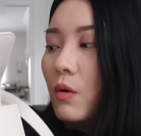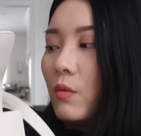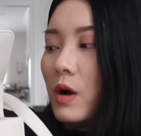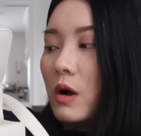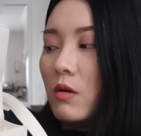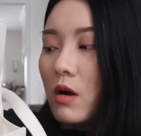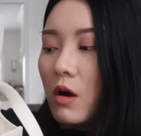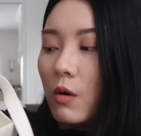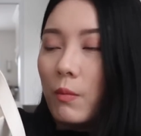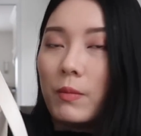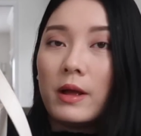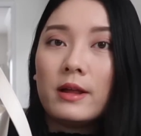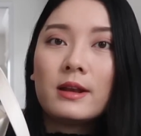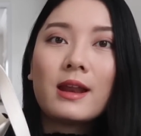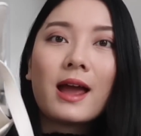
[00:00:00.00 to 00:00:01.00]
will
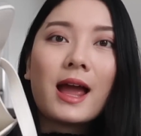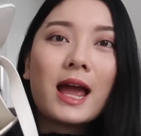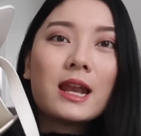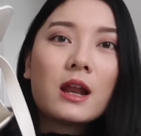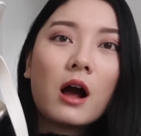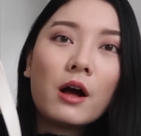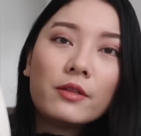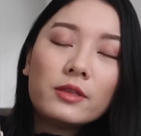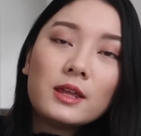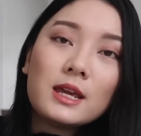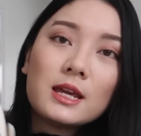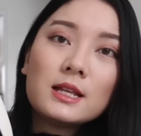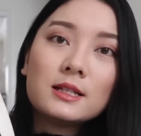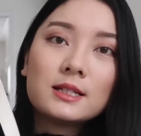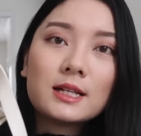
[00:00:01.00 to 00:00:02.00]
open, and on the
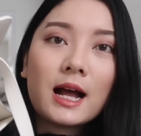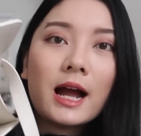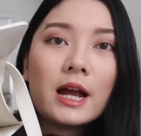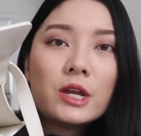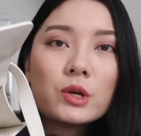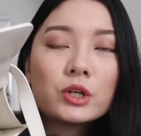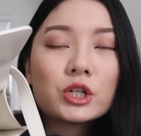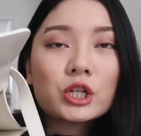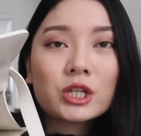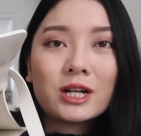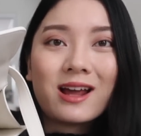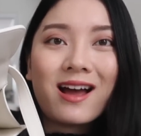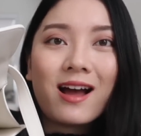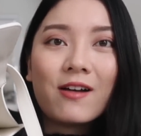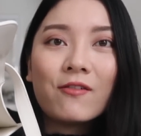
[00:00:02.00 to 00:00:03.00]
inside you're just
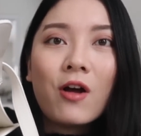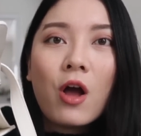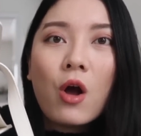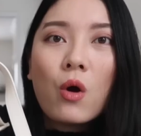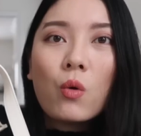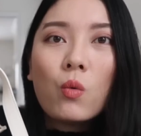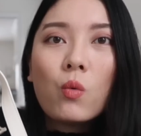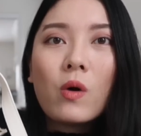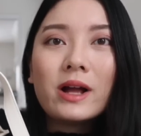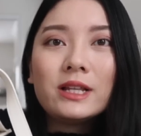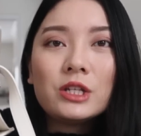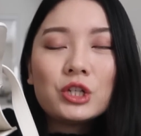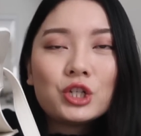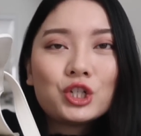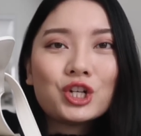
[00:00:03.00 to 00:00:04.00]
gonna have
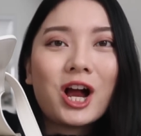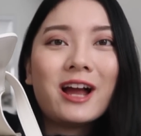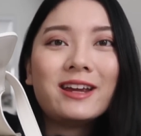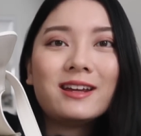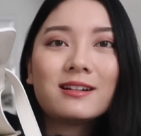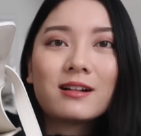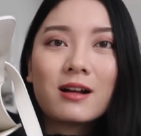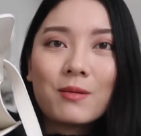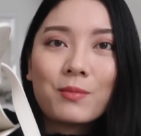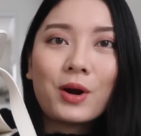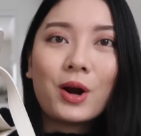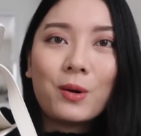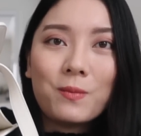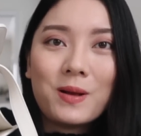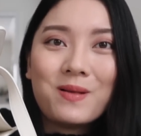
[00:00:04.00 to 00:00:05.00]
one giant
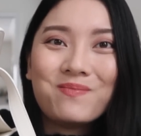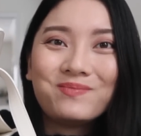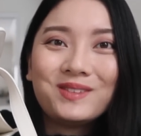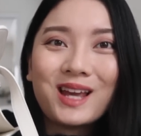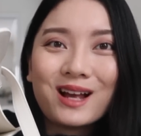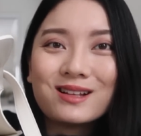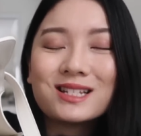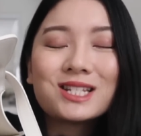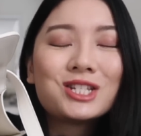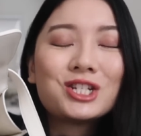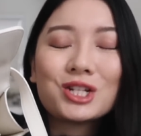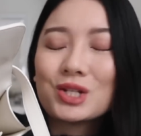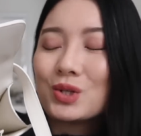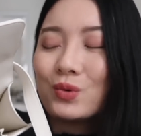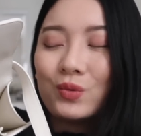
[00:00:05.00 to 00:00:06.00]
compartment. Yes,
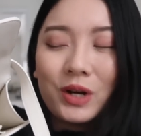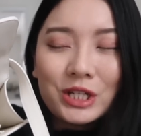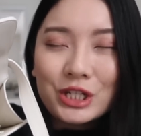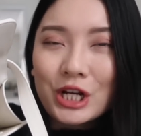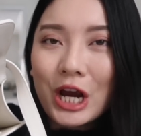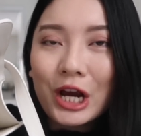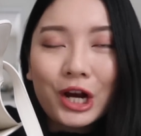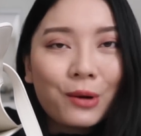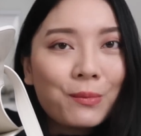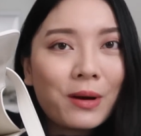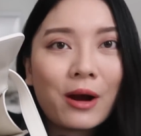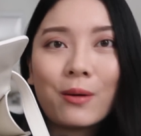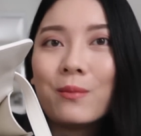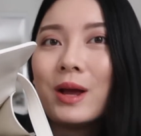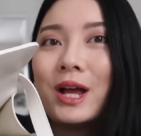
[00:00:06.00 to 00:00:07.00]
just one giant
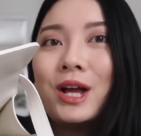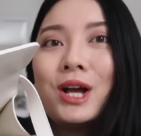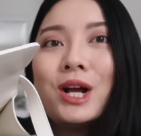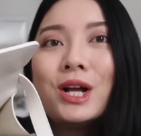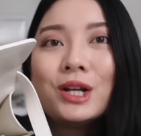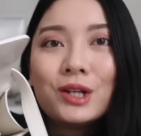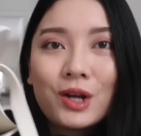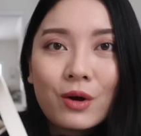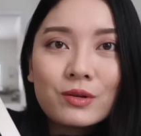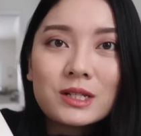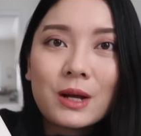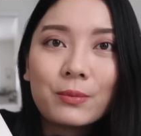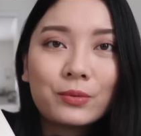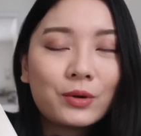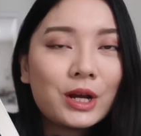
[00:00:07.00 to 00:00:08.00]
compartment, no
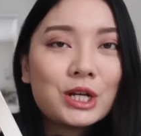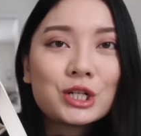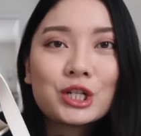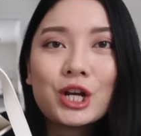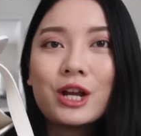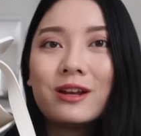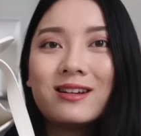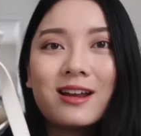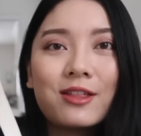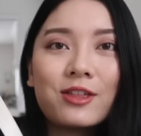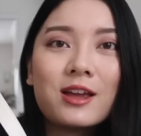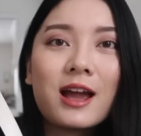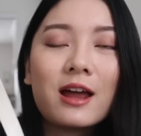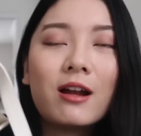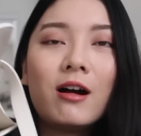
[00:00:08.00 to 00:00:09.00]
separation,
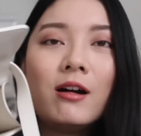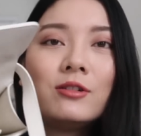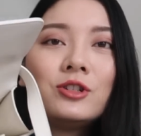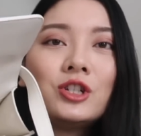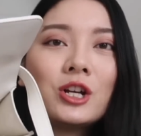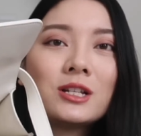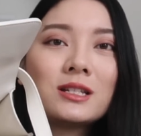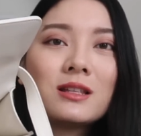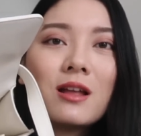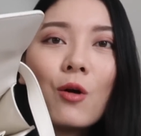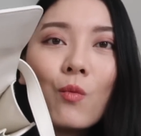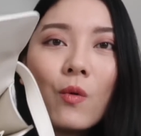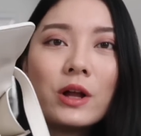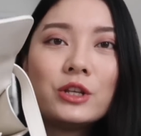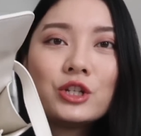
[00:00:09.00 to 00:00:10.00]
nothing at all, just
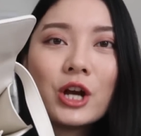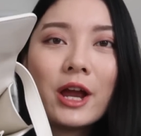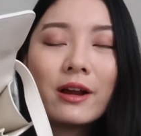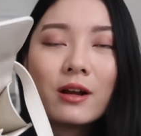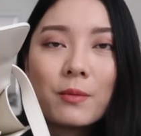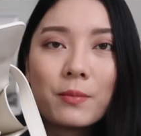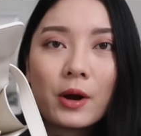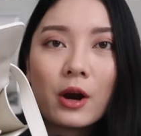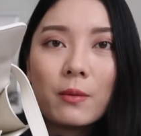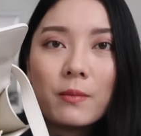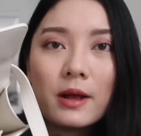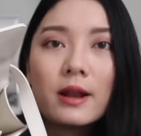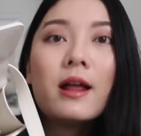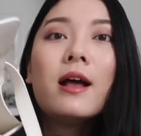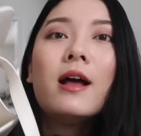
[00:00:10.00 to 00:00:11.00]
one giant
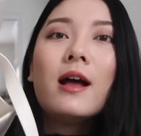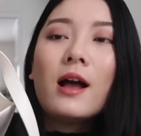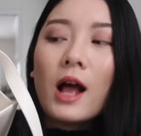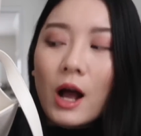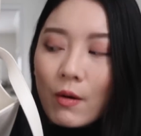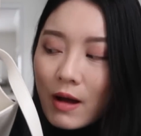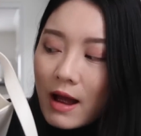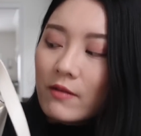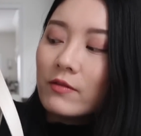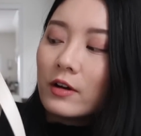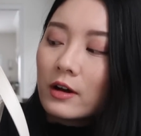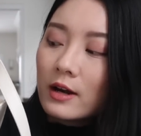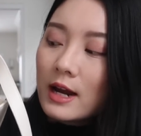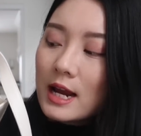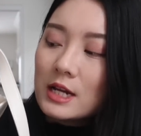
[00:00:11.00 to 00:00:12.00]
compartment.
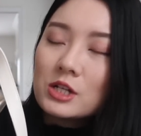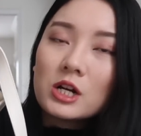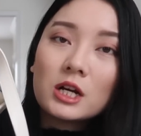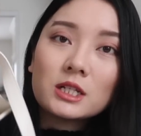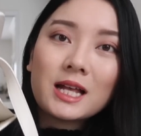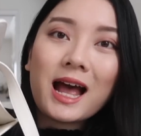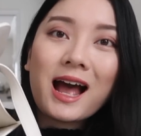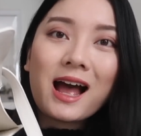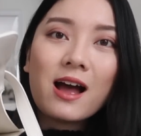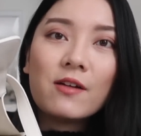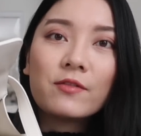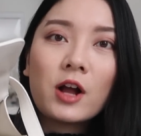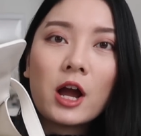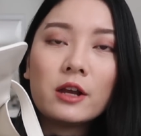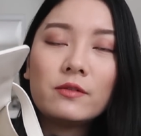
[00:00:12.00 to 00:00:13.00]
However, it does
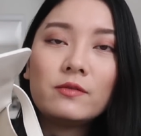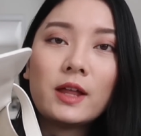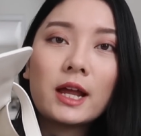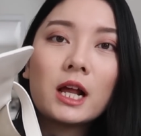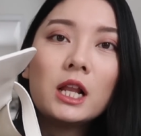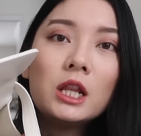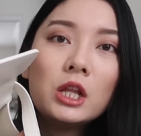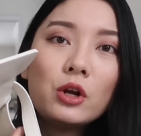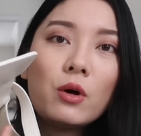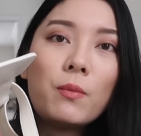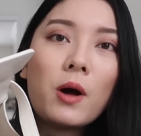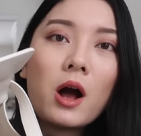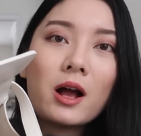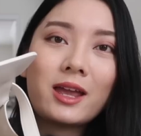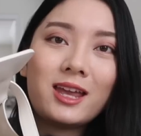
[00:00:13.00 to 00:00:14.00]
have kind of like little
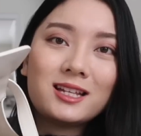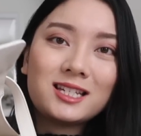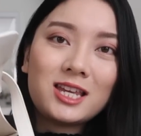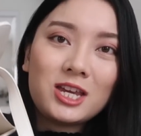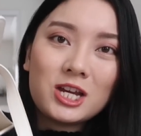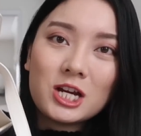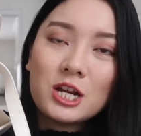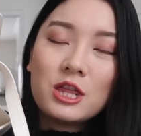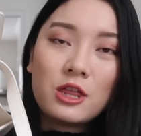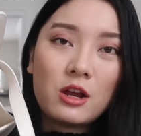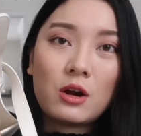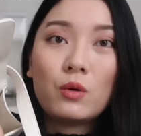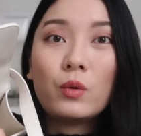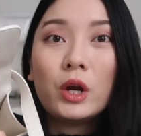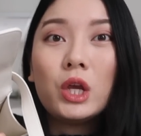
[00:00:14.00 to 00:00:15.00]
pockets here and
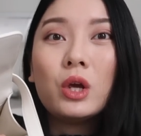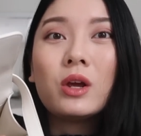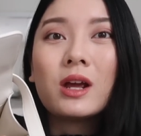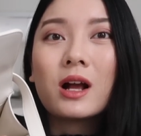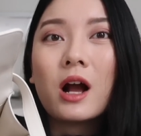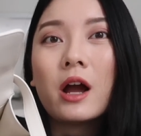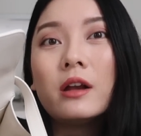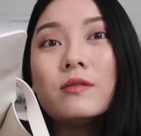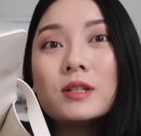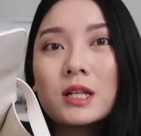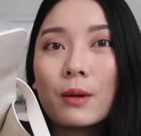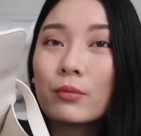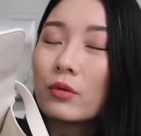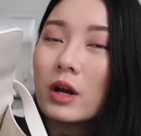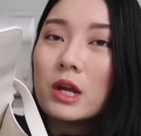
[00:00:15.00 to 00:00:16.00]
there where you can kind of
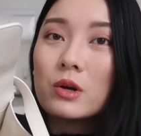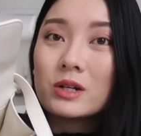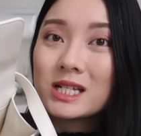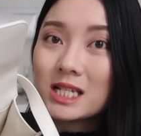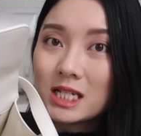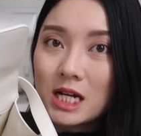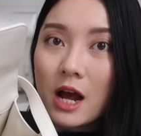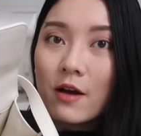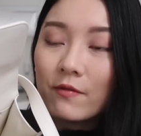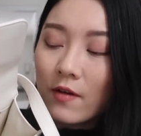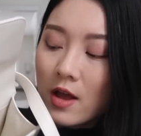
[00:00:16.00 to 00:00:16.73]
separate your stuff.